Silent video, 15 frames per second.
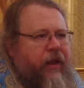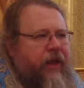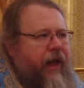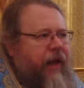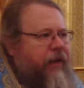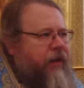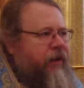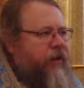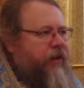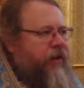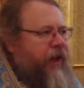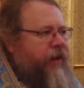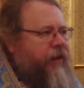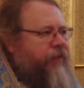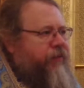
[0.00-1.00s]

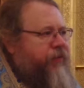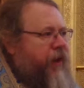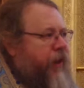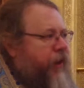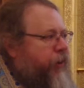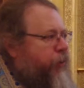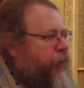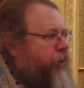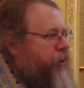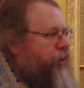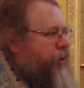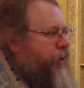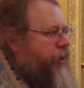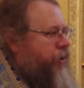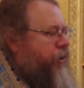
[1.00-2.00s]
That, that faith
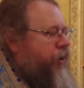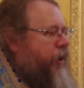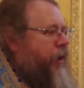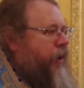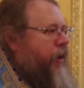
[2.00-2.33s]
which is